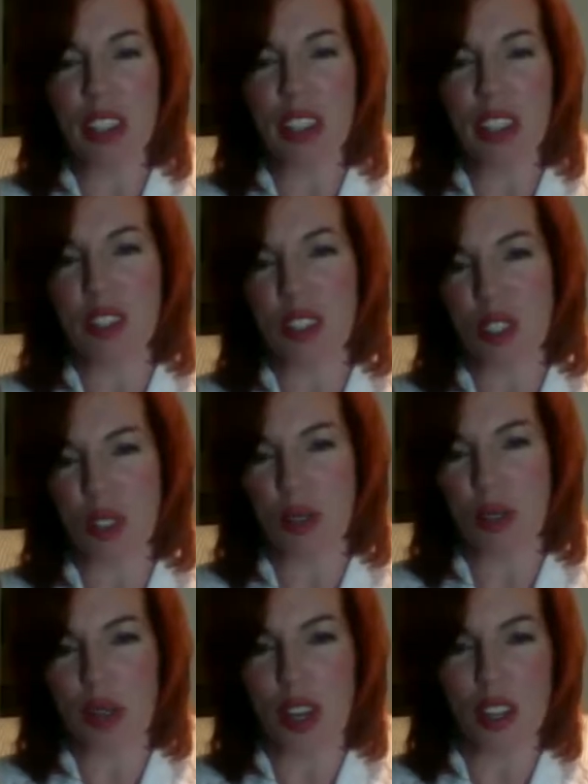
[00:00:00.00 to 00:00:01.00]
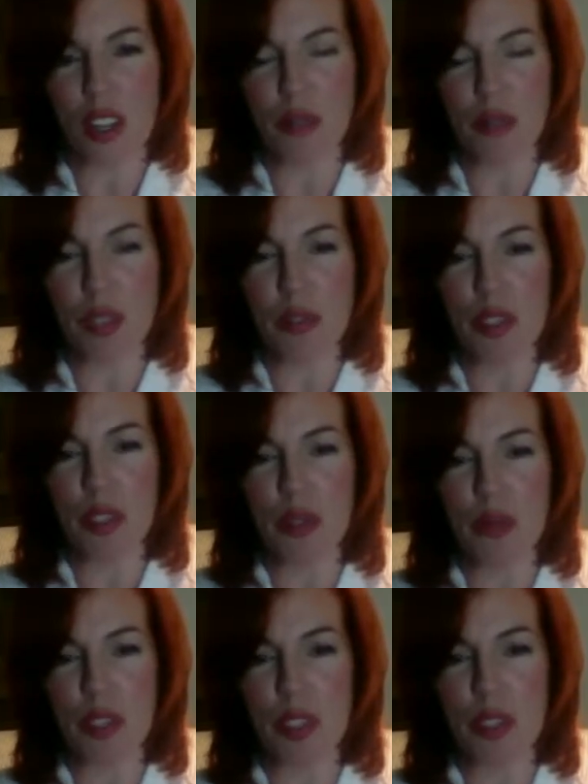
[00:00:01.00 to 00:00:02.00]
to YouTube,
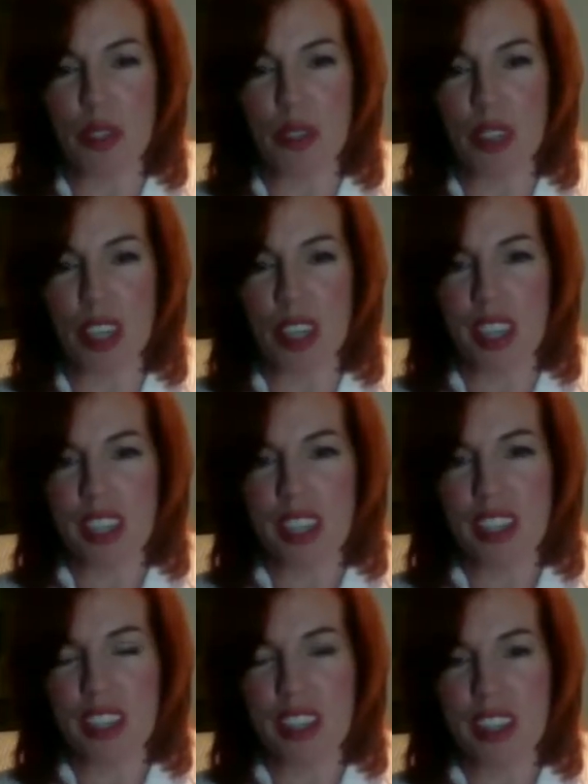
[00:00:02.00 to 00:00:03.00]
so it's kind of